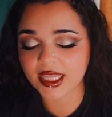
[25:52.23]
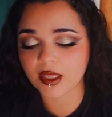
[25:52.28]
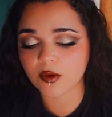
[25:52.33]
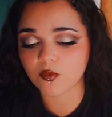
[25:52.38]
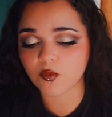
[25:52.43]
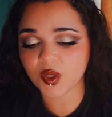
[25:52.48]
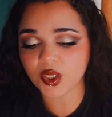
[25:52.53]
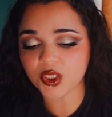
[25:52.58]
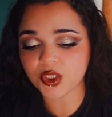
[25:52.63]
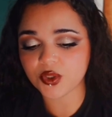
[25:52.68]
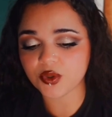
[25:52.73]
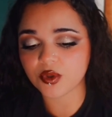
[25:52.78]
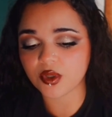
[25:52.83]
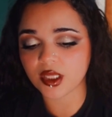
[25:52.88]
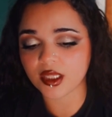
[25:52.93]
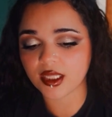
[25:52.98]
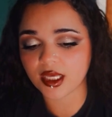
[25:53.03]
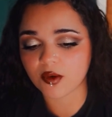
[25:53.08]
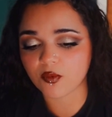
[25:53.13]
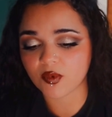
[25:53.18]
And then when you
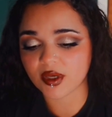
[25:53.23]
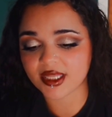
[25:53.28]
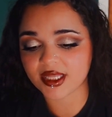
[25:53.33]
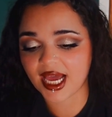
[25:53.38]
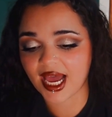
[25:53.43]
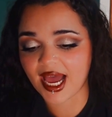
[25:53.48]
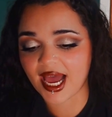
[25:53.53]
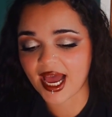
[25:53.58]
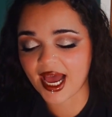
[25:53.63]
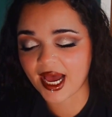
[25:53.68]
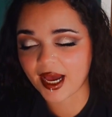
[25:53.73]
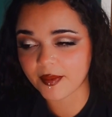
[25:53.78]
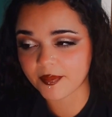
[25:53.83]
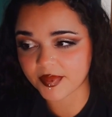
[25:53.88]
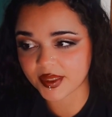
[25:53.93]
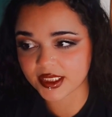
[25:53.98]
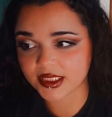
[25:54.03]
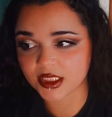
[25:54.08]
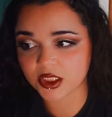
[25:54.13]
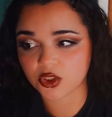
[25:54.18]
and then when that
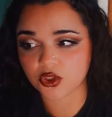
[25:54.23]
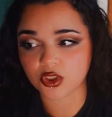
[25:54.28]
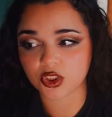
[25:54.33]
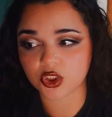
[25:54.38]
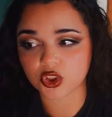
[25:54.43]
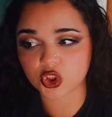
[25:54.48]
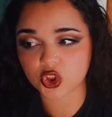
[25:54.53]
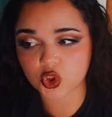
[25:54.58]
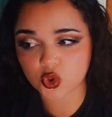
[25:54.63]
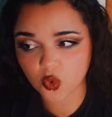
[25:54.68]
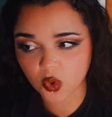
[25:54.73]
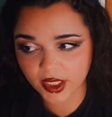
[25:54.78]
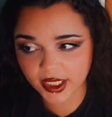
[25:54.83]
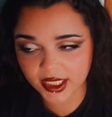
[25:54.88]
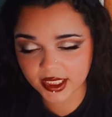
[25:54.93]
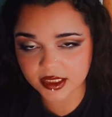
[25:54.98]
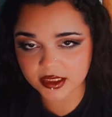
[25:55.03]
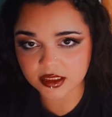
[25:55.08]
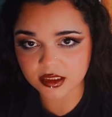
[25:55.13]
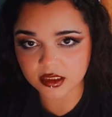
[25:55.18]
happens and you destroy
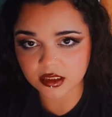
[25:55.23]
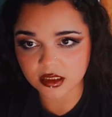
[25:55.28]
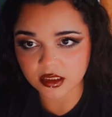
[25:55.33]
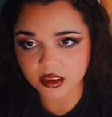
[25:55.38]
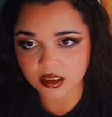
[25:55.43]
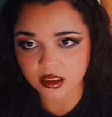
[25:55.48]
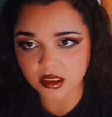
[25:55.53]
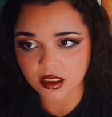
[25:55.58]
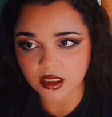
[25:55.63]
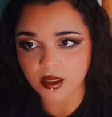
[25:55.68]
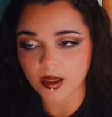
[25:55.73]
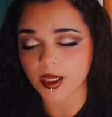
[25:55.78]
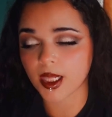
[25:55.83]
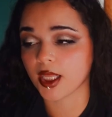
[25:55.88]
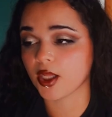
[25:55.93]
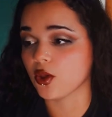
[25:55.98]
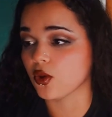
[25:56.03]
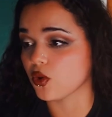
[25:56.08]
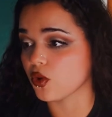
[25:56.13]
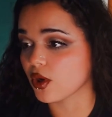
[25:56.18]
it
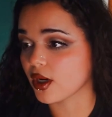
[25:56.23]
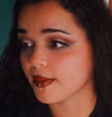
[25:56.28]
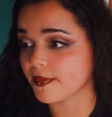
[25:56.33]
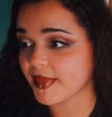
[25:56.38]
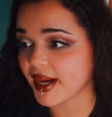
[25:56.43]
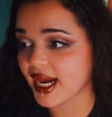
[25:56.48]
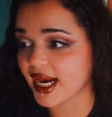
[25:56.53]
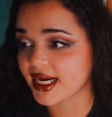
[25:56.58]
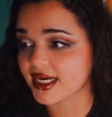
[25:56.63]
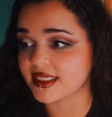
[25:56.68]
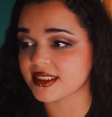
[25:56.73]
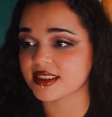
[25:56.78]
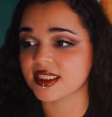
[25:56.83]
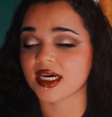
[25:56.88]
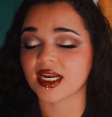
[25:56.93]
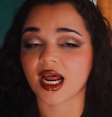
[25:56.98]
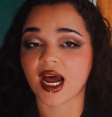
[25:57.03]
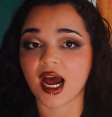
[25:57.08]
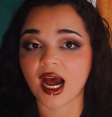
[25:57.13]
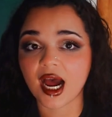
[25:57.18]
and you look back and
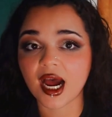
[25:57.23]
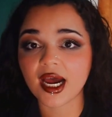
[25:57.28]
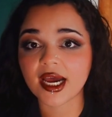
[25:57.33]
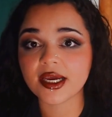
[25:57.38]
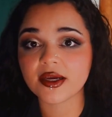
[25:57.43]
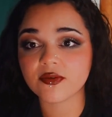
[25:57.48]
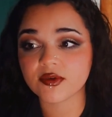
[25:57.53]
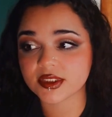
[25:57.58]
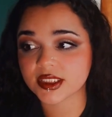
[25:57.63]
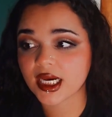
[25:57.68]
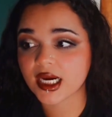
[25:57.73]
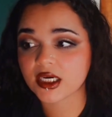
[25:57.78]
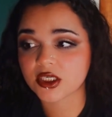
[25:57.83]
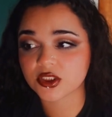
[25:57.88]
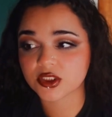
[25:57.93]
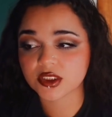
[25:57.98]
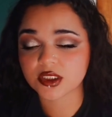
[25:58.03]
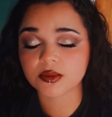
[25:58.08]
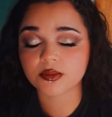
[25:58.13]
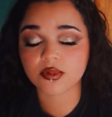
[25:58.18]
said, I was
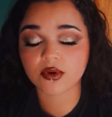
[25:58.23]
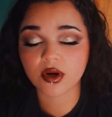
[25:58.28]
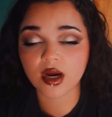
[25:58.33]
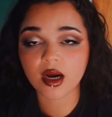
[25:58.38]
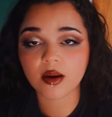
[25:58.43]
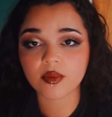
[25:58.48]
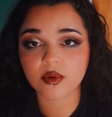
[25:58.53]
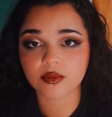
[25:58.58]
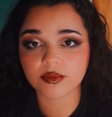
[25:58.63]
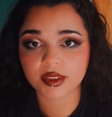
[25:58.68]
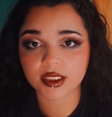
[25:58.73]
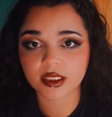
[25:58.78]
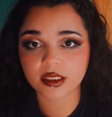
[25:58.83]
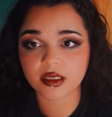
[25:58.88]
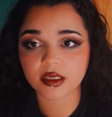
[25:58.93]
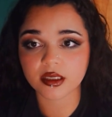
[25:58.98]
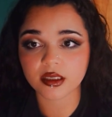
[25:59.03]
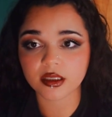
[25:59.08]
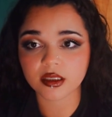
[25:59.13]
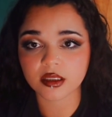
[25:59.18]
actually the problem
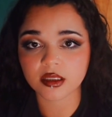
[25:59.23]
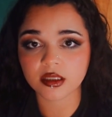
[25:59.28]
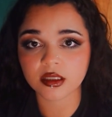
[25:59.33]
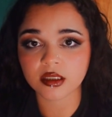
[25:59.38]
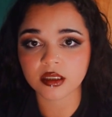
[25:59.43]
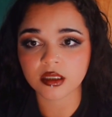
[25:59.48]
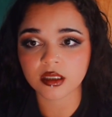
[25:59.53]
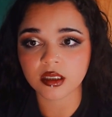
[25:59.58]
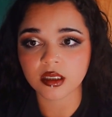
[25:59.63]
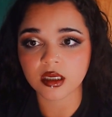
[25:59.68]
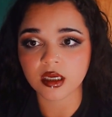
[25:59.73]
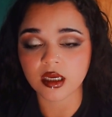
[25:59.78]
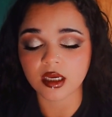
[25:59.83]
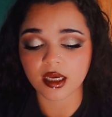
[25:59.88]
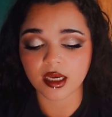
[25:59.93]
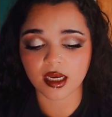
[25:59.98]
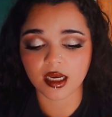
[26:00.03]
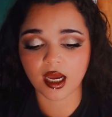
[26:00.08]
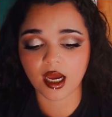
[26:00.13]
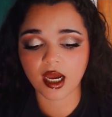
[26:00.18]
here.
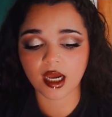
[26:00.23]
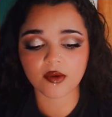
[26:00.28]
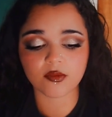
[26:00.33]
And